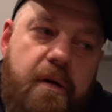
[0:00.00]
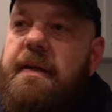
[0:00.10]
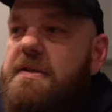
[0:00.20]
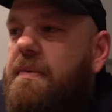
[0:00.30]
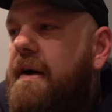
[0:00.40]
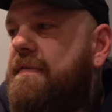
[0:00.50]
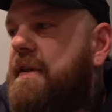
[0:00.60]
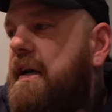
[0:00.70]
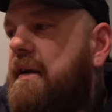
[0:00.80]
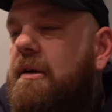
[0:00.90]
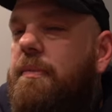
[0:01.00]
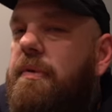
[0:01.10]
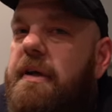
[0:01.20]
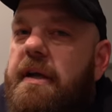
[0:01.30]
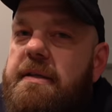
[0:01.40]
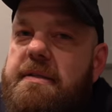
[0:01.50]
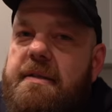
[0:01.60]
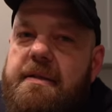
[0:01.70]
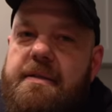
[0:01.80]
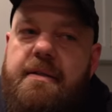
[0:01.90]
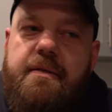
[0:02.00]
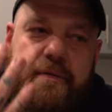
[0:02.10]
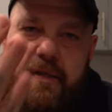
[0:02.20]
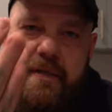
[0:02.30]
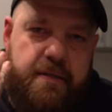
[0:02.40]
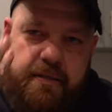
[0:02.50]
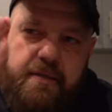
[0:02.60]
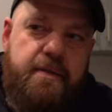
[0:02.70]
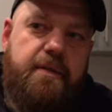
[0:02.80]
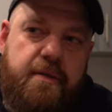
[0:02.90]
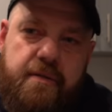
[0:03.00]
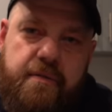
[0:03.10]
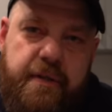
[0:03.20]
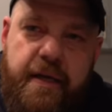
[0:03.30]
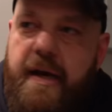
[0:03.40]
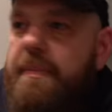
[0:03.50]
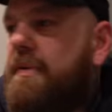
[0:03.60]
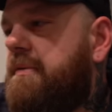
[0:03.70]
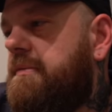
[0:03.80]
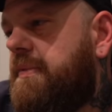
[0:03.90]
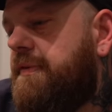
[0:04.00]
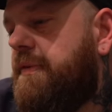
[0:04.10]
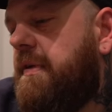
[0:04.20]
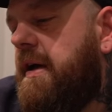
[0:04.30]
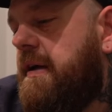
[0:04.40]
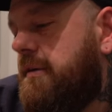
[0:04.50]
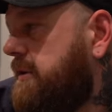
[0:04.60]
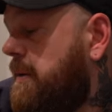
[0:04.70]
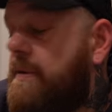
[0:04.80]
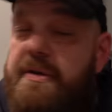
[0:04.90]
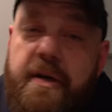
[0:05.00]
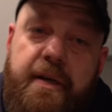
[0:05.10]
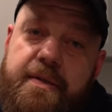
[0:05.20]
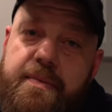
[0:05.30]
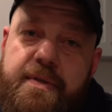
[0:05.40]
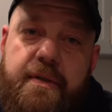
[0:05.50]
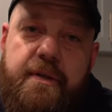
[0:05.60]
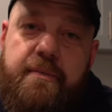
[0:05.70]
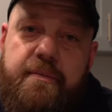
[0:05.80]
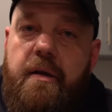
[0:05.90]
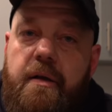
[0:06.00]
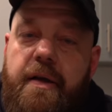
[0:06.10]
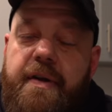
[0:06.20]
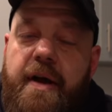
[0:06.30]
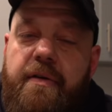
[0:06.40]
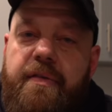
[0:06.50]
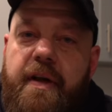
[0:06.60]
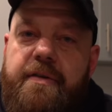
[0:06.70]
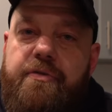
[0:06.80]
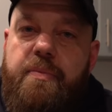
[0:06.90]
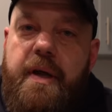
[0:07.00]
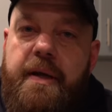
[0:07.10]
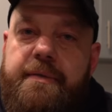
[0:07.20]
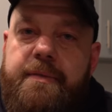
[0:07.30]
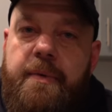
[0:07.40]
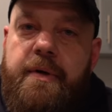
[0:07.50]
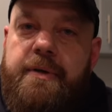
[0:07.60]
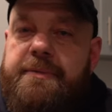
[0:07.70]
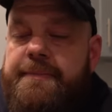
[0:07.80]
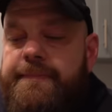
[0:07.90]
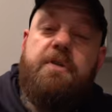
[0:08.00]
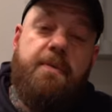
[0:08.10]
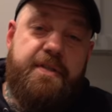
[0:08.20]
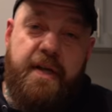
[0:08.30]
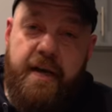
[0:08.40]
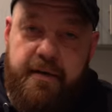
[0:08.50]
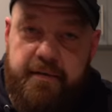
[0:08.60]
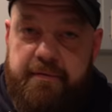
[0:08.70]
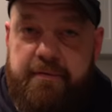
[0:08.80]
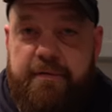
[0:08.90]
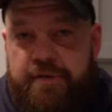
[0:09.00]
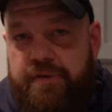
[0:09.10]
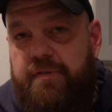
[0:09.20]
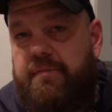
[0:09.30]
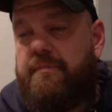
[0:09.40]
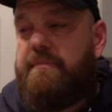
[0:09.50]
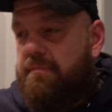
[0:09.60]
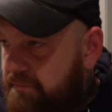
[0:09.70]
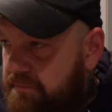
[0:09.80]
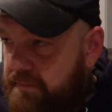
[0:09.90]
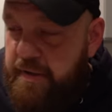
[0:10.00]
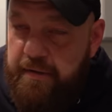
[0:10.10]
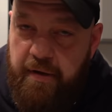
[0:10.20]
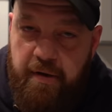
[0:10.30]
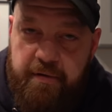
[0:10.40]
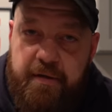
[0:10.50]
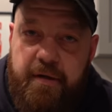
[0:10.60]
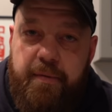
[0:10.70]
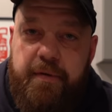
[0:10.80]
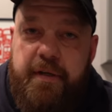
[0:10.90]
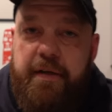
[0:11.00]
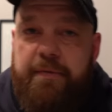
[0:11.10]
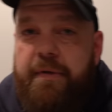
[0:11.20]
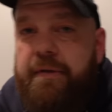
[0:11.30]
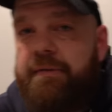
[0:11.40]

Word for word: that's why I've taken a couple days because this couldn't really happen before that. I'm gonna try and get some sleep. 11 hour flight to Japan tomorrow. So I'm excited. Just been a long couple of days,